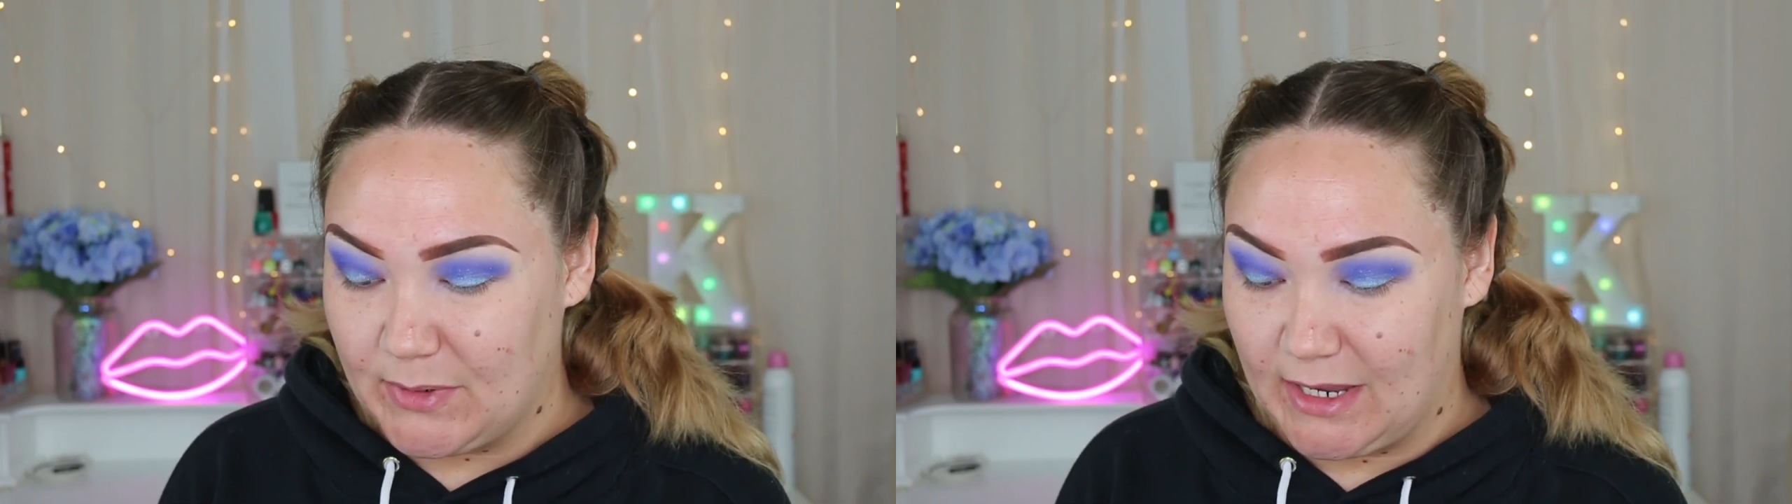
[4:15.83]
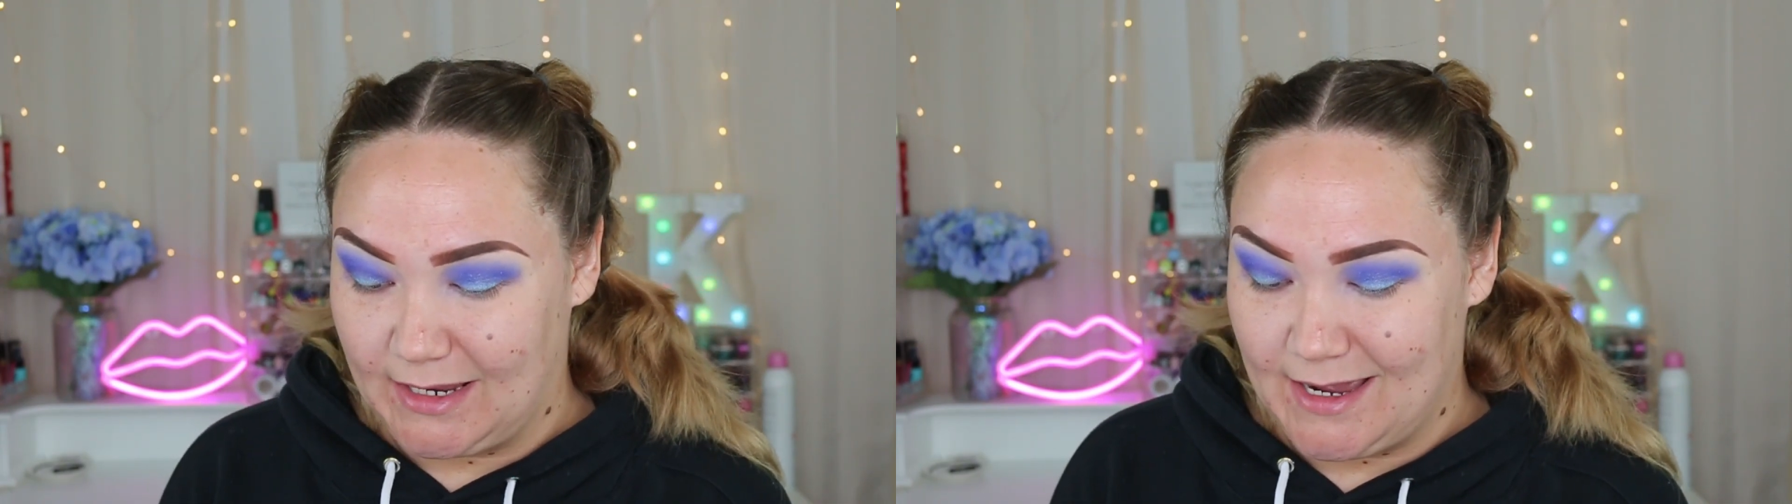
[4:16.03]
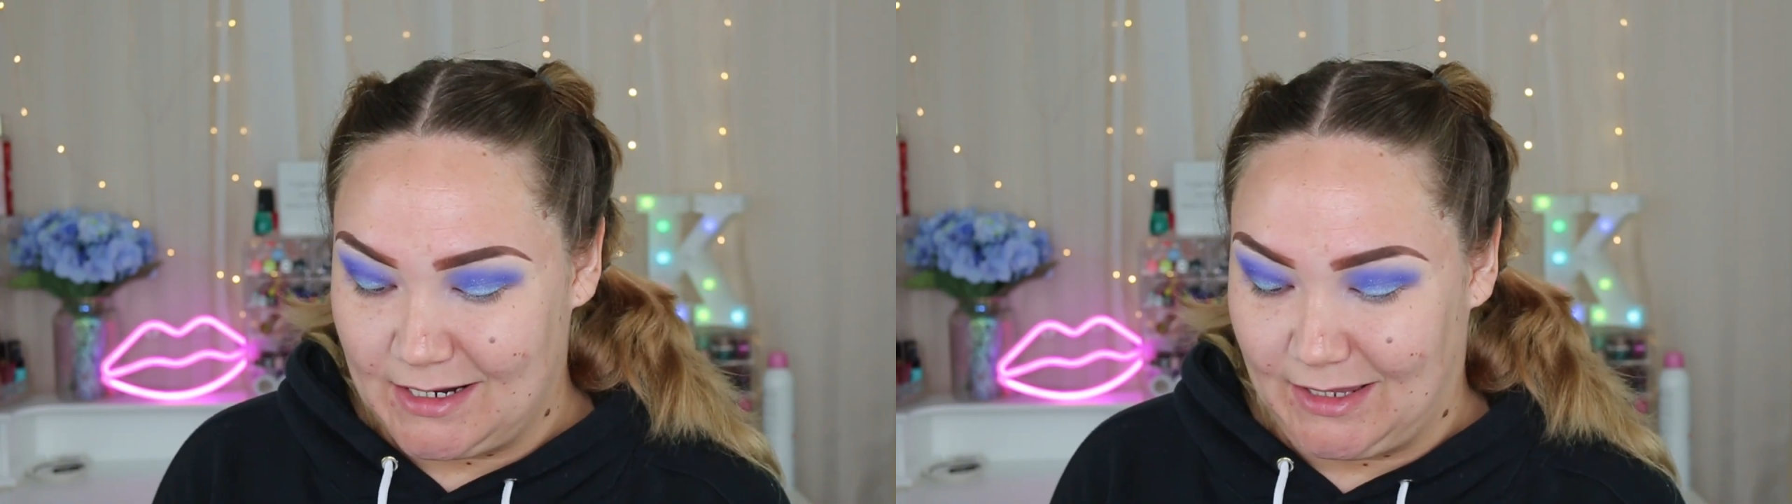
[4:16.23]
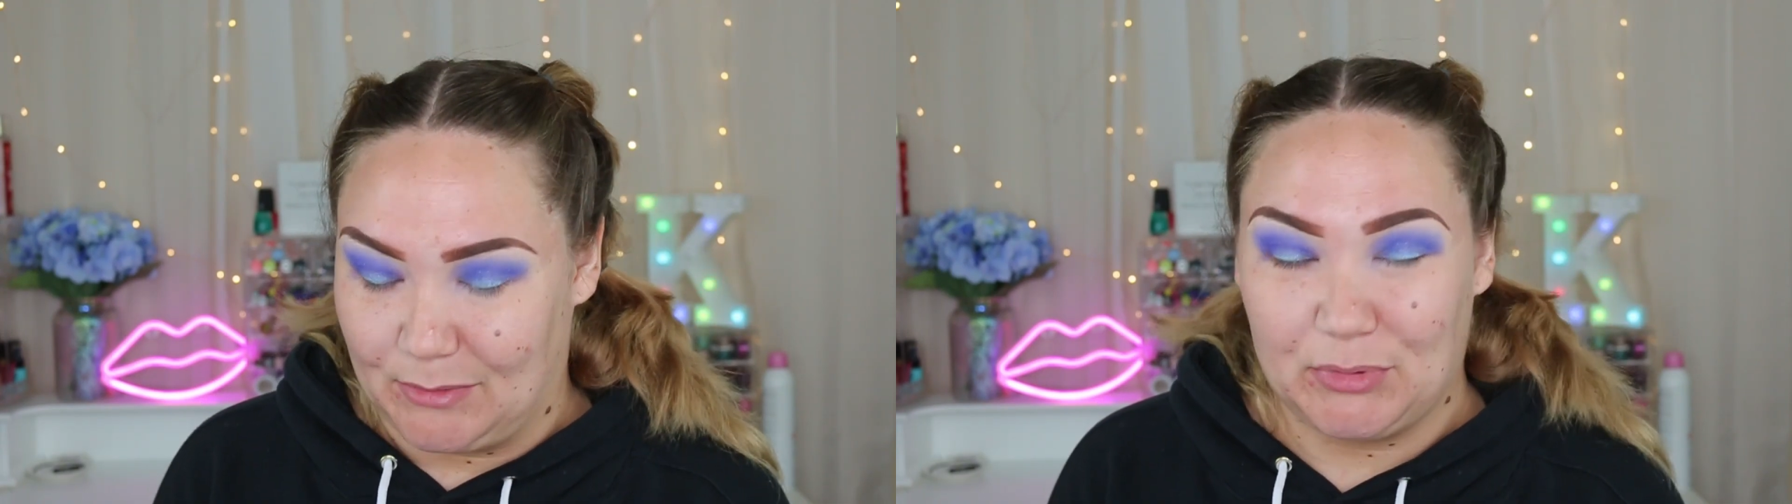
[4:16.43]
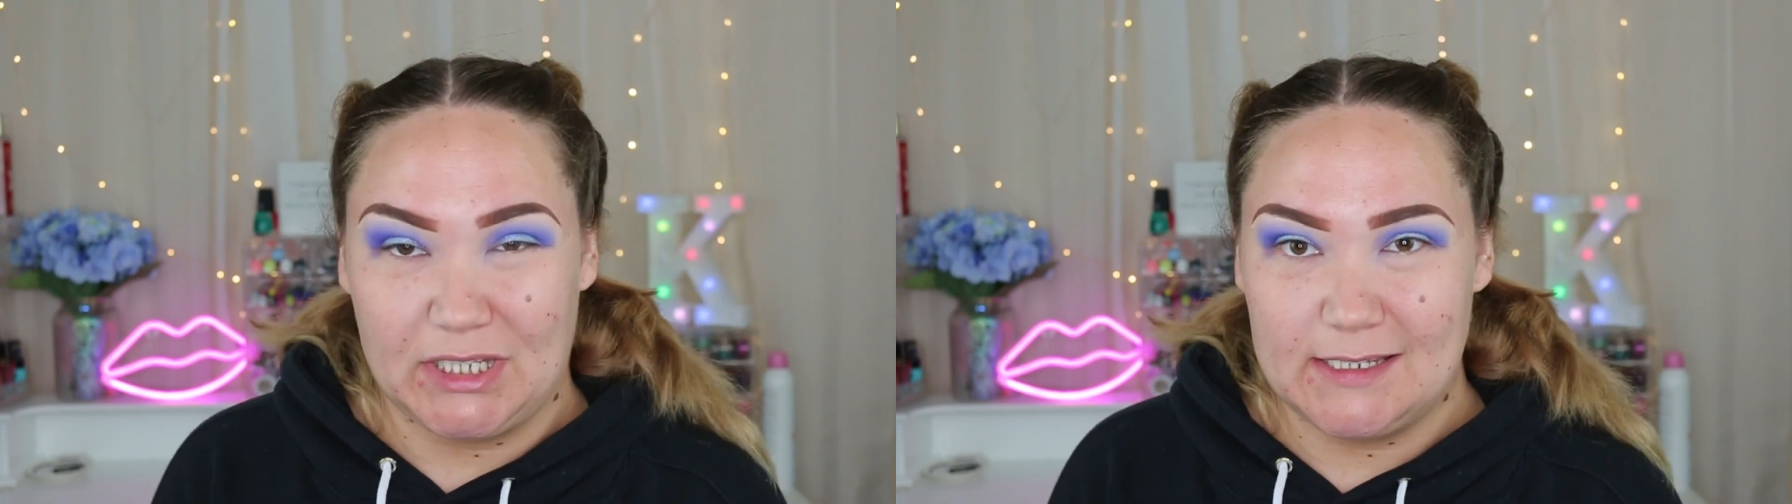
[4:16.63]
but it kinda
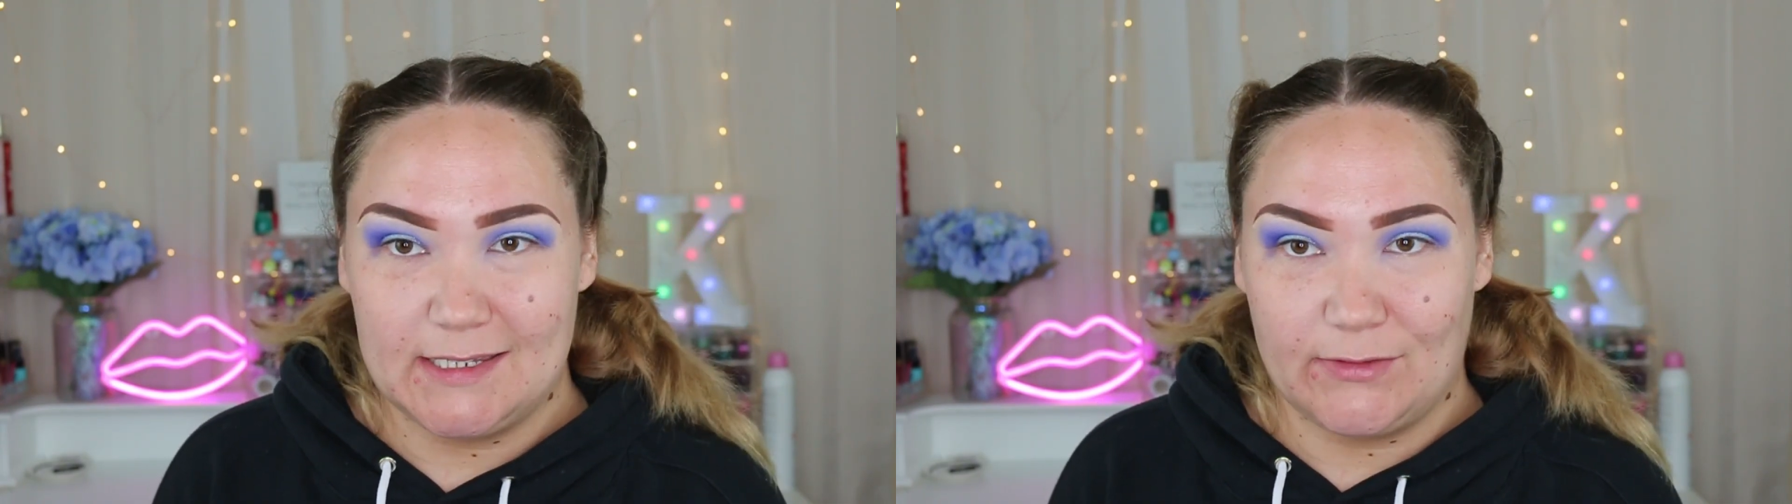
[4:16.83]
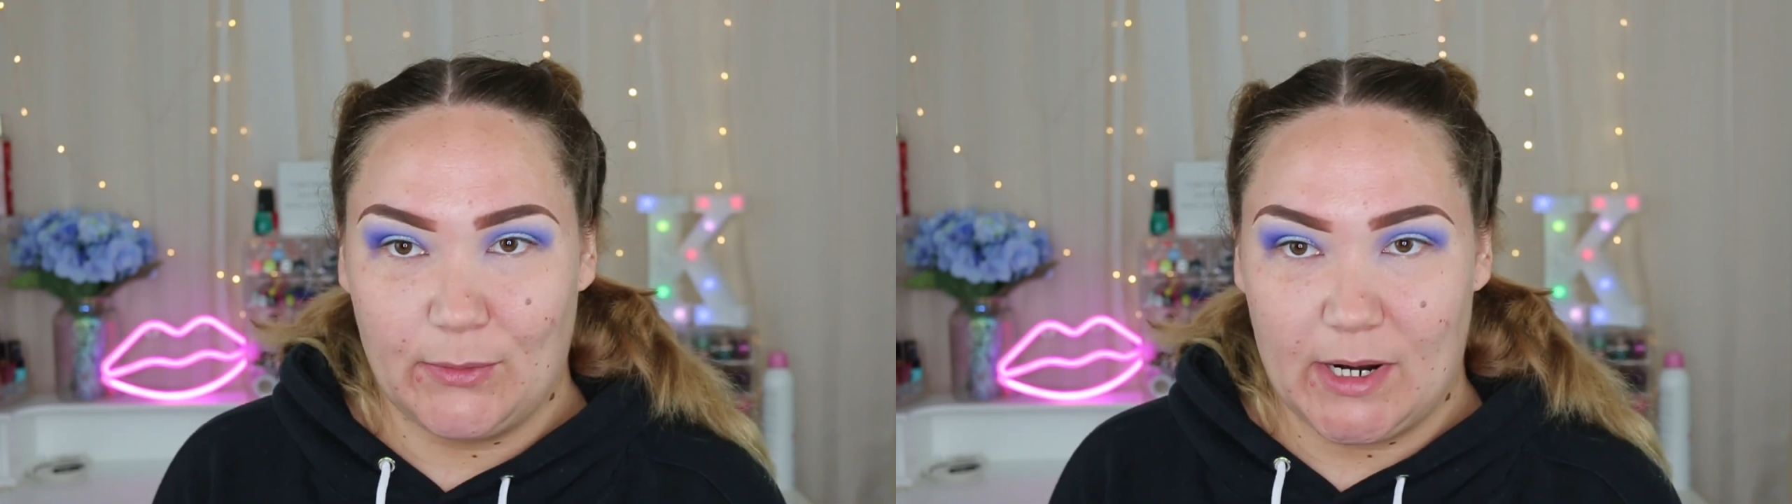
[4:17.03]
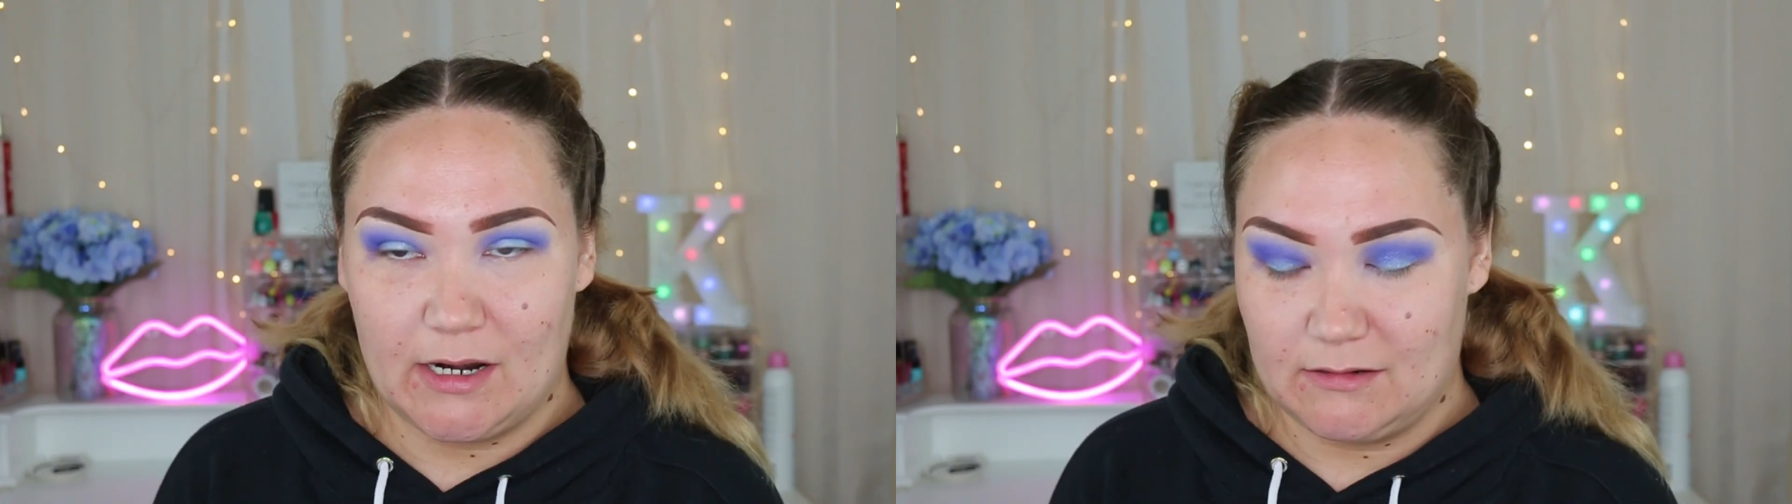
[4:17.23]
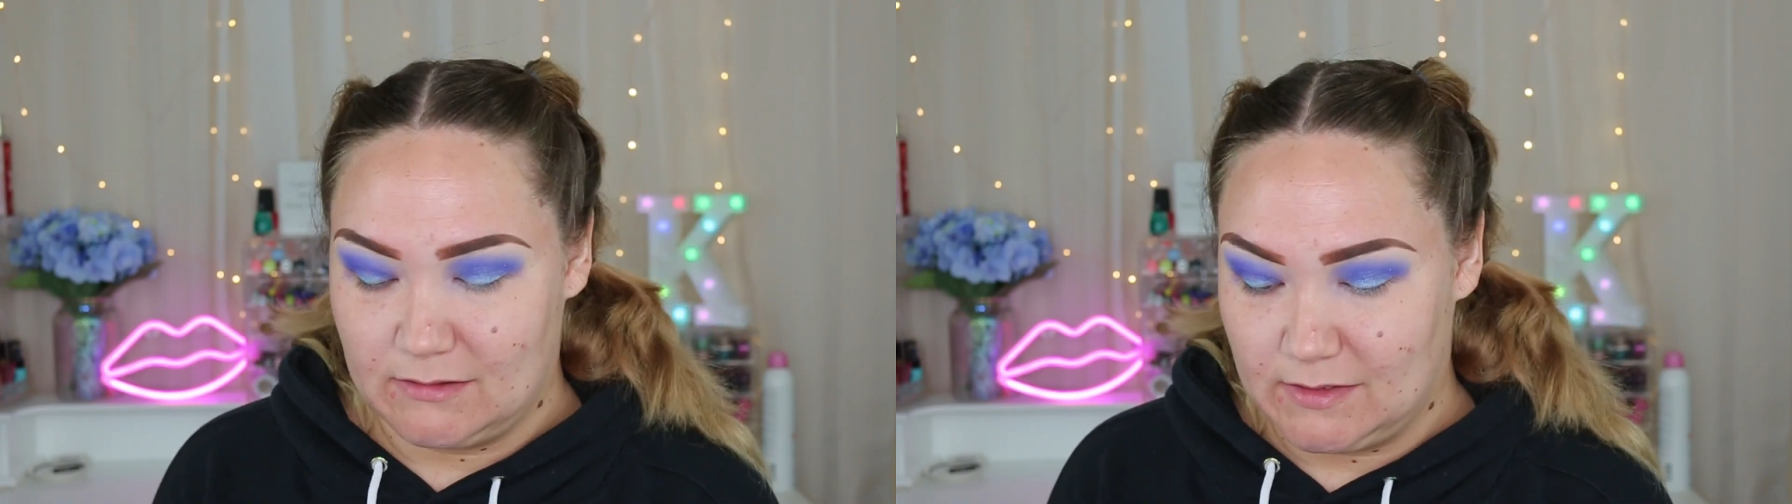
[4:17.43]
like bleeds everywhere,